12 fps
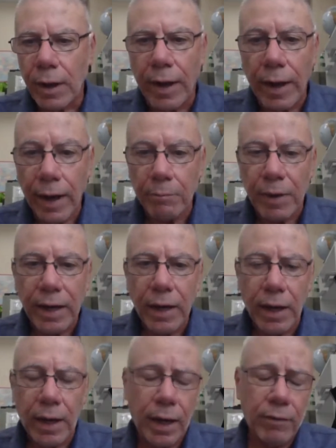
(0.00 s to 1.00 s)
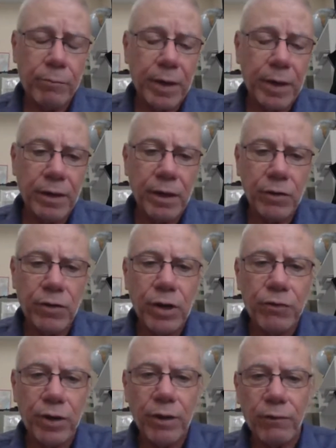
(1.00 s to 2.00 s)
I've been
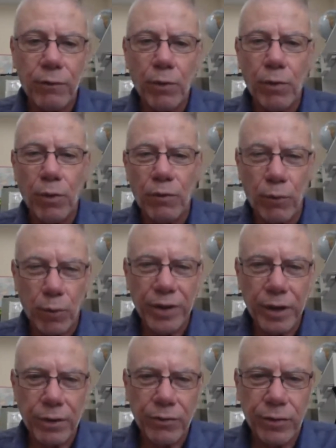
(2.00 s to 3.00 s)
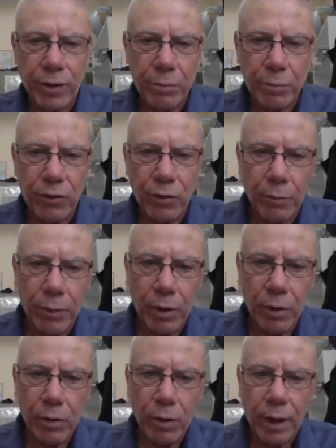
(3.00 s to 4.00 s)
teaching for 4 years here at Bishop
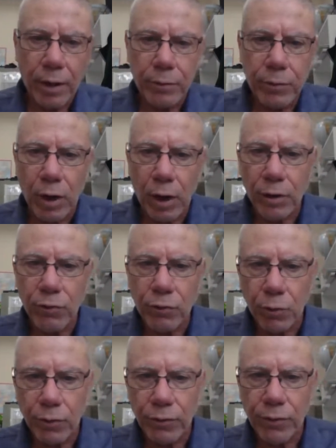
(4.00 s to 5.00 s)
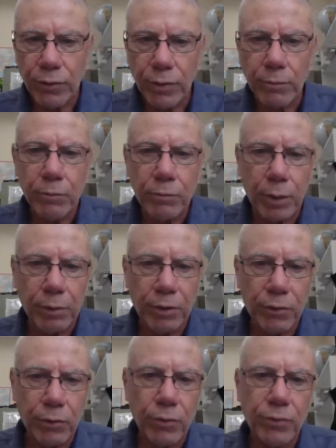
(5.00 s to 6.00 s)
Manogue. I taught in the school system,
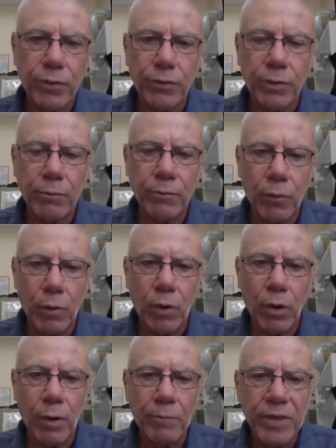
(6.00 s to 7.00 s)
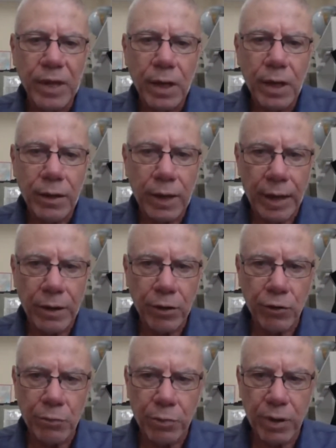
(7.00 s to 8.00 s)
public school system, for 9
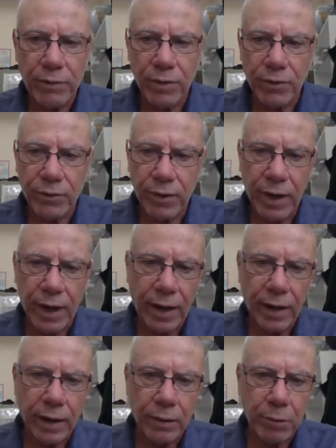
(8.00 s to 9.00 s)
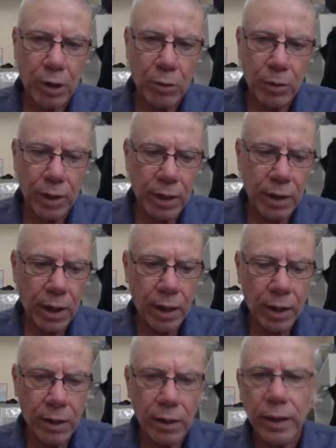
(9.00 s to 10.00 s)
years previous to that at McQueen
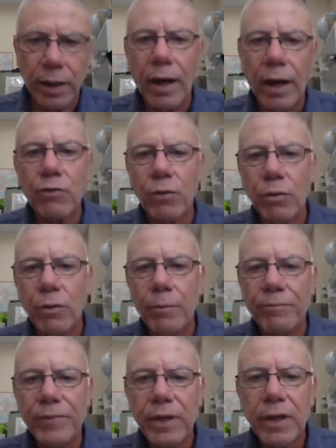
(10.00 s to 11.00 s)
and at Galena High School.